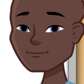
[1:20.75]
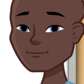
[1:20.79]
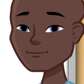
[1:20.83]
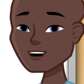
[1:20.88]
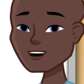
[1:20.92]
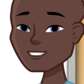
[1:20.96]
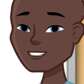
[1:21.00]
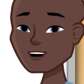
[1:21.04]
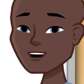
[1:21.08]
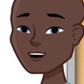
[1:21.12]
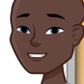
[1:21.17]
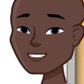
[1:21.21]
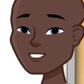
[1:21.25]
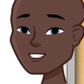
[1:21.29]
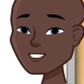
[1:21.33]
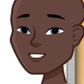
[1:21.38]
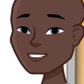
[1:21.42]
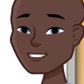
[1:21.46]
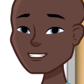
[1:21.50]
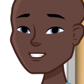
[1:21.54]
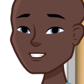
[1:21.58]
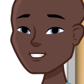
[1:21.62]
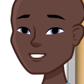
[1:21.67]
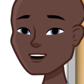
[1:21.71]
Gerunds
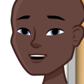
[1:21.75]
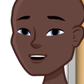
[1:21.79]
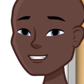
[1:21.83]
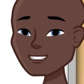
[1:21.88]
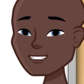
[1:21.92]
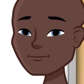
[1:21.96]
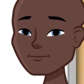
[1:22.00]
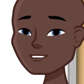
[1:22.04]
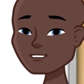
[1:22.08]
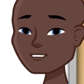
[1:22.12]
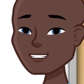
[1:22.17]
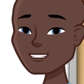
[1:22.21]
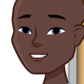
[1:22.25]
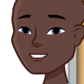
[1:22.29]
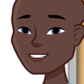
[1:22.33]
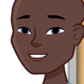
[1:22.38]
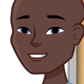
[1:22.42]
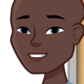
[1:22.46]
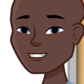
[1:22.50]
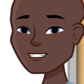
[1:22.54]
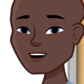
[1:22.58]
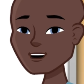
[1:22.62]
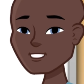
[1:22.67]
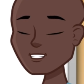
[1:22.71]
and gerund
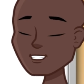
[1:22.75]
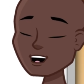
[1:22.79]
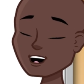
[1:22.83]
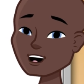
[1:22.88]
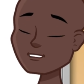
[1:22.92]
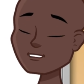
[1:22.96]
phrases can do